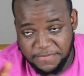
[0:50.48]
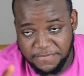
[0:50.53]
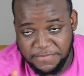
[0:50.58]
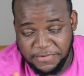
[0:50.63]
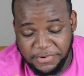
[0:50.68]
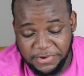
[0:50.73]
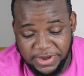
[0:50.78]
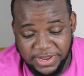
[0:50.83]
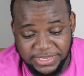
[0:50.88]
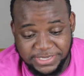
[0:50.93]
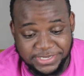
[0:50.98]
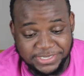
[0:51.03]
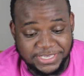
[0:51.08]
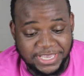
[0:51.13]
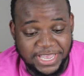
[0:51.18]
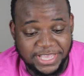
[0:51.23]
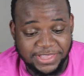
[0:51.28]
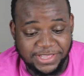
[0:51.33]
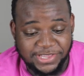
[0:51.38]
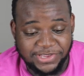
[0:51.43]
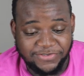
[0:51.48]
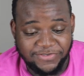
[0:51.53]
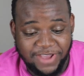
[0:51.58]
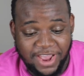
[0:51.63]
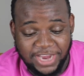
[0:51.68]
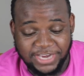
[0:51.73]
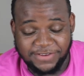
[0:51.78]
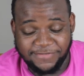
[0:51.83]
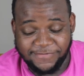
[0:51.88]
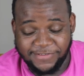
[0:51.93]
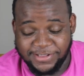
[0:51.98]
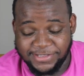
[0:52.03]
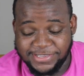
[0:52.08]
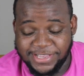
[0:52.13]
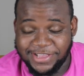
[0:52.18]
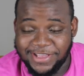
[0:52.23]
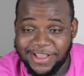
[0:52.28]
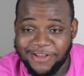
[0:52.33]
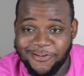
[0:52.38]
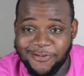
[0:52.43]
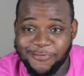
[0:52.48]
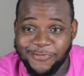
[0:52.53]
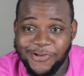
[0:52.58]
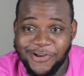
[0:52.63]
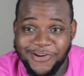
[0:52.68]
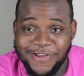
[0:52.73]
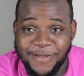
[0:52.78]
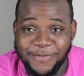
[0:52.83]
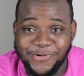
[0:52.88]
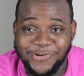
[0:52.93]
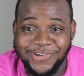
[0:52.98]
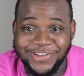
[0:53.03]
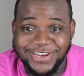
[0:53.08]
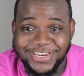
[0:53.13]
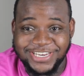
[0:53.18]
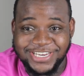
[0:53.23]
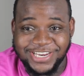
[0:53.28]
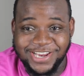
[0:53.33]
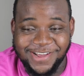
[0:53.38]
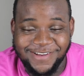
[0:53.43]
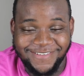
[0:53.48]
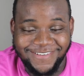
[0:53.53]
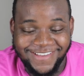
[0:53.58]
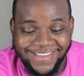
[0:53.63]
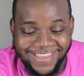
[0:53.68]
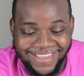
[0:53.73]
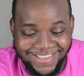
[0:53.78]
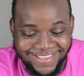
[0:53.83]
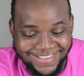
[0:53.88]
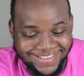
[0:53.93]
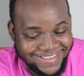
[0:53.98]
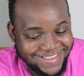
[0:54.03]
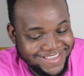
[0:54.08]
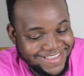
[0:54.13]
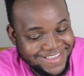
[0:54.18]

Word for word: Boy, let's just get into the reaction video. mean, like I, I am going to shower, eh?